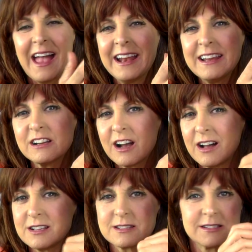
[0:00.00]
any
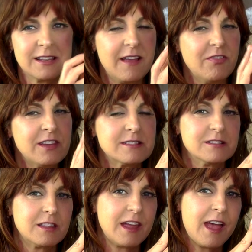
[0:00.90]
cuts and things
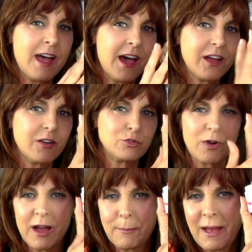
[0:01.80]
that they had,
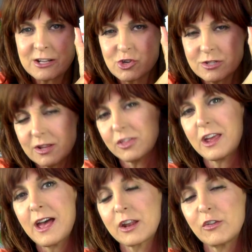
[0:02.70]
dry patches that they
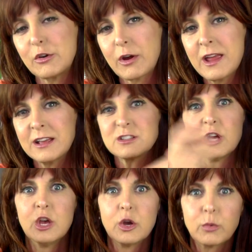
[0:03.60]
had on their hands,
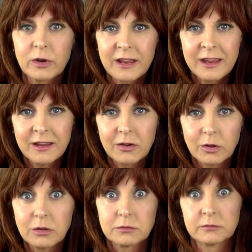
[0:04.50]
would
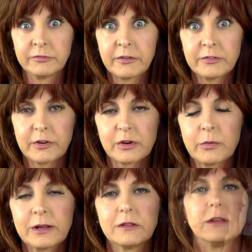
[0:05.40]
heal very, very
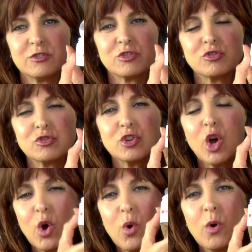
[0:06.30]
quickly. It's
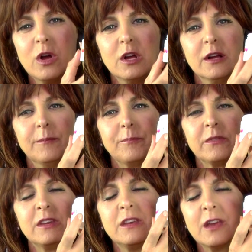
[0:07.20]
so
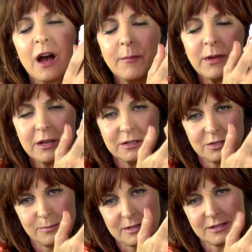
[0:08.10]
yummy
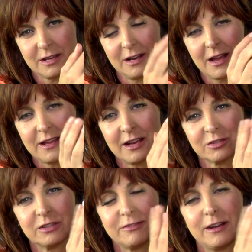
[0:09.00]
to my skin. I
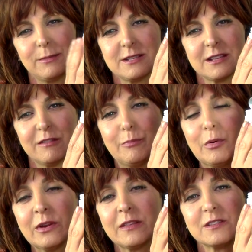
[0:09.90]
actually find myself
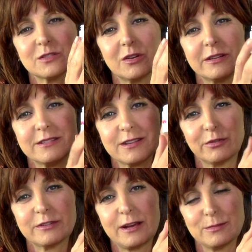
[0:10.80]
putting this on
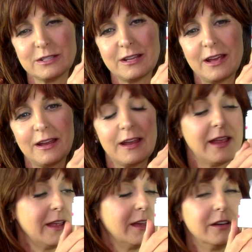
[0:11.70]
several times a day,
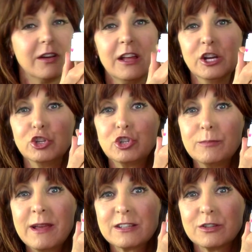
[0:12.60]
and she
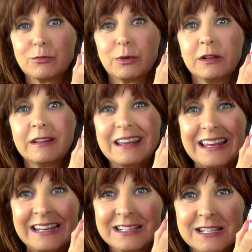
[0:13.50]
makes it really
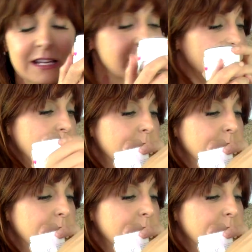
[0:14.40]
easy